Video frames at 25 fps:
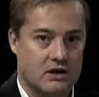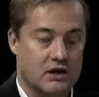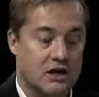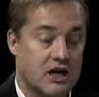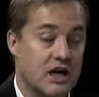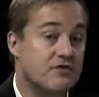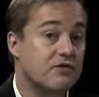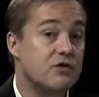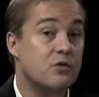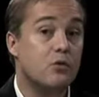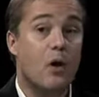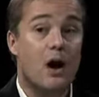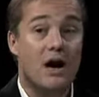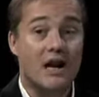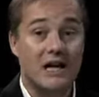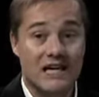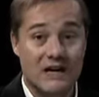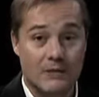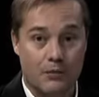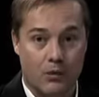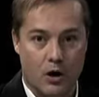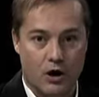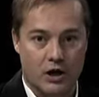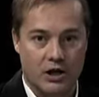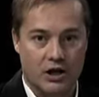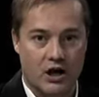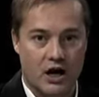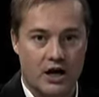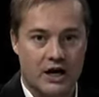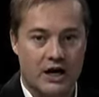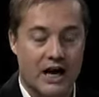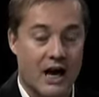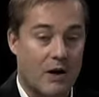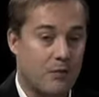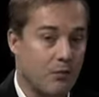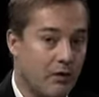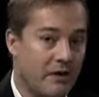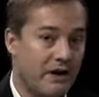If you want to keep working on it,
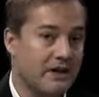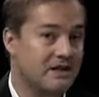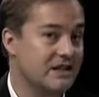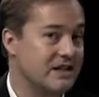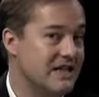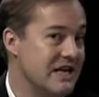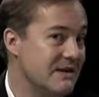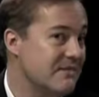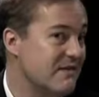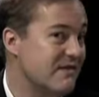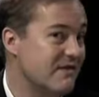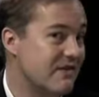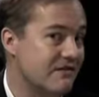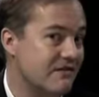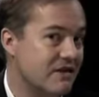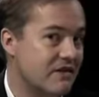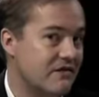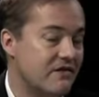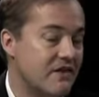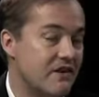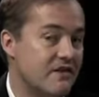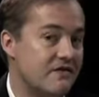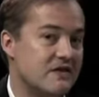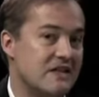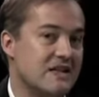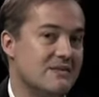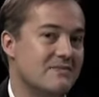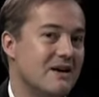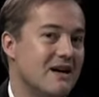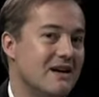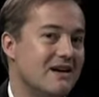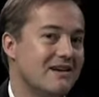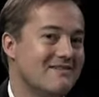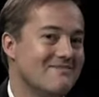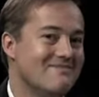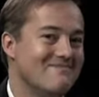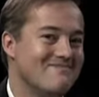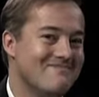I'm willing to keep it 50-50, but